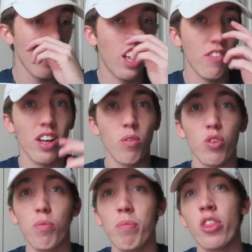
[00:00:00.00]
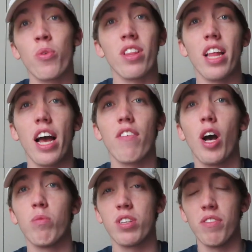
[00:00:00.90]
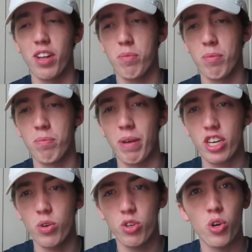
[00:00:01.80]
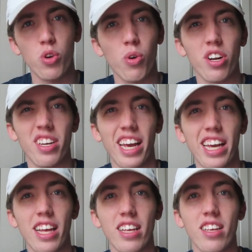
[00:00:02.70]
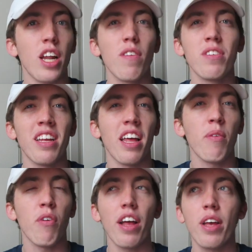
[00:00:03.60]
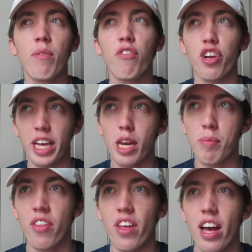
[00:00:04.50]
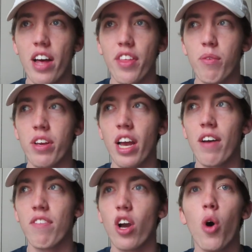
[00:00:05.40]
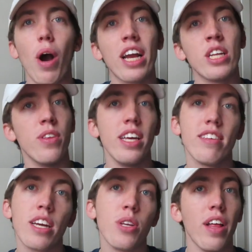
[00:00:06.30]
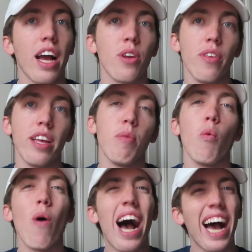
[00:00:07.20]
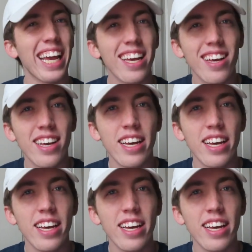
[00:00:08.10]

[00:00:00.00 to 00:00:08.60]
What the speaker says: I feel like what you've been through in life helps develop and make you to who you are today. Like, and oftentimes I think we forget about that. I think we have like, oh, I can do this, I can do that, I can do this, but why?